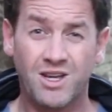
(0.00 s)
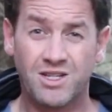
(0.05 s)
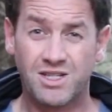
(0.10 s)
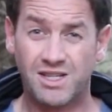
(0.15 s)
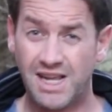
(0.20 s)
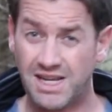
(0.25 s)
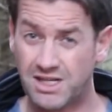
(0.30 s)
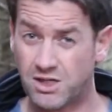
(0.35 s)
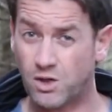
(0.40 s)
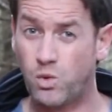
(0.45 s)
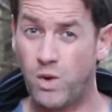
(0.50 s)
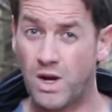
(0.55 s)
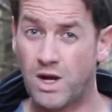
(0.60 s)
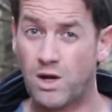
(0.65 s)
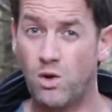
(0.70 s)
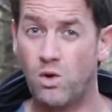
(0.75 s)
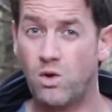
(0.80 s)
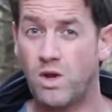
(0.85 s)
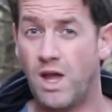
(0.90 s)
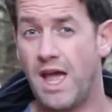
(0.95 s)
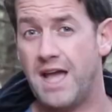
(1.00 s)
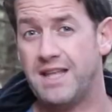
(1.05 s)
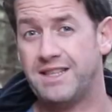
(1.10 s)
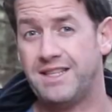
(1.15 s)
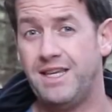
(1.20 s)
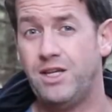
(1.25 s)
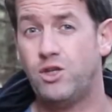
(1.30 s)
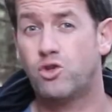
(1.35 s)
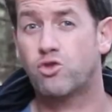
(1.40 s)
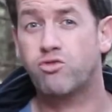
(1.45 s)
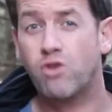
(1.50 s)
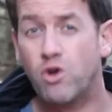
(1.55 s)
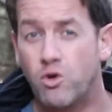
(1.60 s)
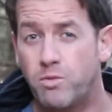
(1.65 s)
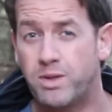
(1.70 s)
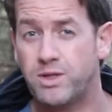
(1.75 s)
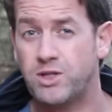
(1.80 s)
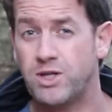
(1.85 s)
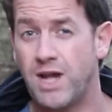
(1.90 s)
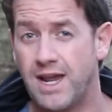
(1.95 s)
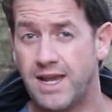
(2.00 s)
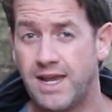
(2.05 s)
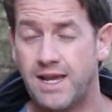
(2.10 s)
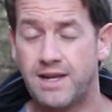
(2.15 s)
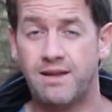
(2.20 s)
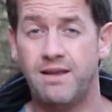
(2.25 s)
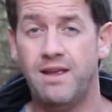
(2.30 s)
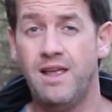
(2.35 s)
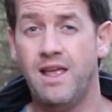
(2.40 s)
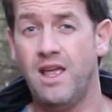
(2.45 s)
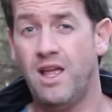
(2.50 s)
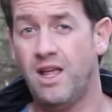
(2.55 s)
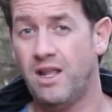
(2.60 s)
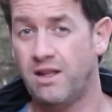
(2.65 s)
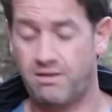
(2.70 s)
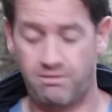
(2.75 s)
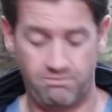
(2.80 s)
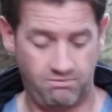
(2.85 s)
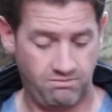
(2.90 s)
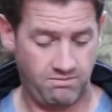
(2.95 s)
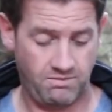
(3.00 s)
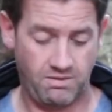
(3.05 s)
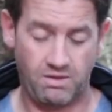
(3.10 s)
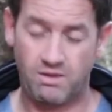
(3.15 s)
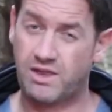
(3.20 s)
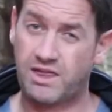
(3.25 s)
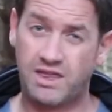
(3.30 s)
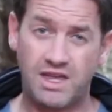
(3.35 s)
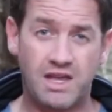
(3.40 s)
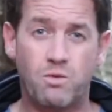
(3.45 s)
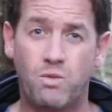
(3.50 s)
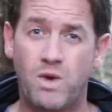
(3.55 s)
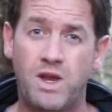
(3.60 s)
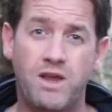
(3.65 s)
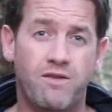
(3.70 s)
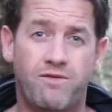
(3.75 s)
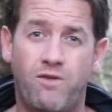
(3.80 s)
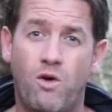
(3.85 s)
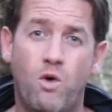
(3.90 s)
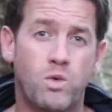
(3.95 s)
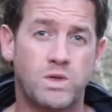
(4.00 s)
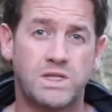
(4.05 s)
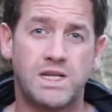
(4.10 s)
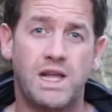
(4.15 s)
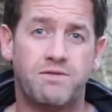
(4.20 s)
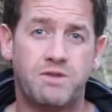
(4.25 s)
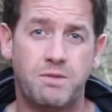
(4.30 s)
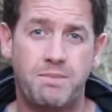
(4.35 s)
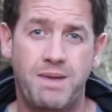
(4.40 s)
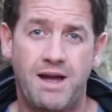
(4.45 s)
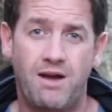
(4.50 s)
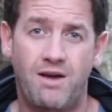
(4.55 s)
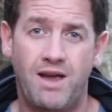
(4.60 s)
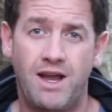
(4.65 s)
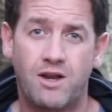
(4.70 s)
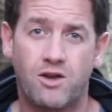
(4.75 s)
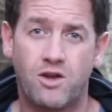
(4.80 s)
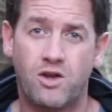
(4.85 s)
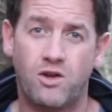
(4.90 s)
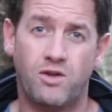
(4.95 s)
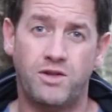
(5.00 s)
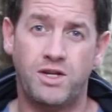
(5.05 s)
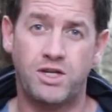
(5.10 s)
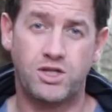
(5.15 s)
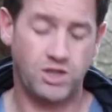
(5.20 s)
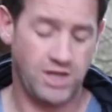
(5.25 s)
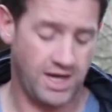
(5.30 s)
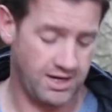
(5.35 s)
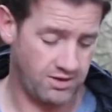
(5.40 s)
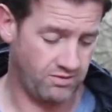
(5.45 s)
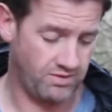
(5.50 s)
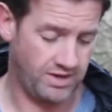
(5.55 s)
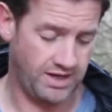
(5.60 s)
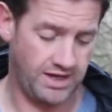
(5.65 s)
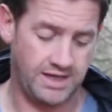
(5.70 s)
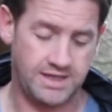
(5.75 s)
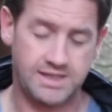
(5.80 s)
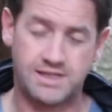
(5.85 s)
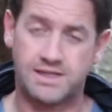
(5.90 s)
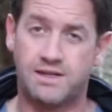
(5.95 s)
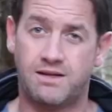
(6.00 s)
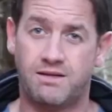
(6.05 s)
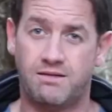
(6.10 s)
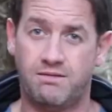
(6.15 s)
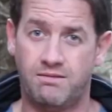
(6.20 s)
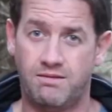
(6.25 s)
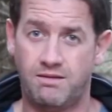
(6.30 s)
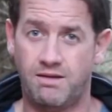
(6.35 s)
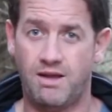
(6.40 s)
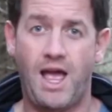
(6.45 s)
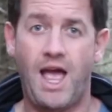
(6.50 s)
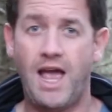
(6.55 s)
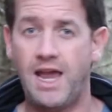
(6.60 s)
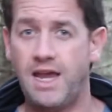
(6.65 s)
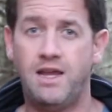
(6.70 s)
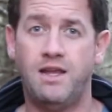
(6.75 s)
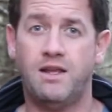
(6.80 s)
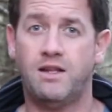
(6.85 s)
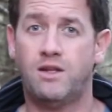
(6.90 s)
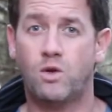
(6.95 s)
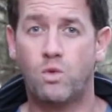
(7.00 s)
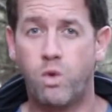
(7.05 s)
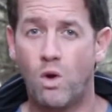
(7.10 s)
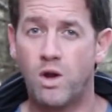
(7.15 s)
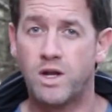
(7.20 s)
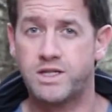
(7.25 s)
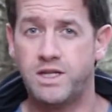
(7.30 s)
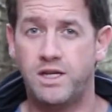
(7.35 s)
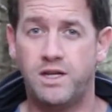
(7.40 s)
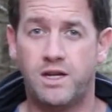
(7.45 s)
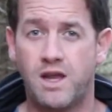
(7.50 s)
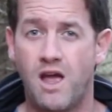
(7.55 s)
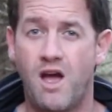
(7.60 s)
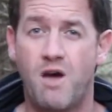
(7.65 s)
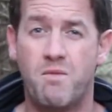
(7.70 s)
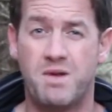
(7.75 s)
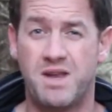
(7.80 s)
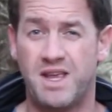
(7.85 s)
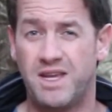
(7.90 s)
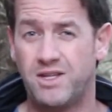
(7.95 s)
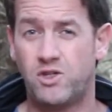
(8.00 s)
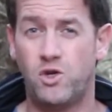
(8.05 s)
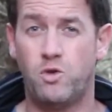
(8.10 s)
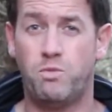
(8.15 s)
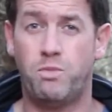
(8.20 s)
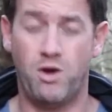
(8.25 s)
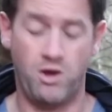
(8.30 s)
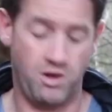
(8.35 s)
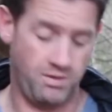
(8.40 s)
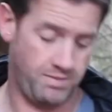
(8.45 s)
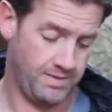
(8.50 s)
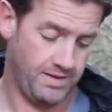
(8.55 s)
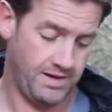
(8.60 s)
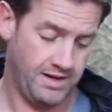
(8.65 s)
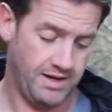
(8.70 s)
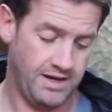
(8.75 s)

So that's a quick look at the Trooper jacket. The thing we have always loved about Helikon on this channel is, A, the quality of the garment is superb.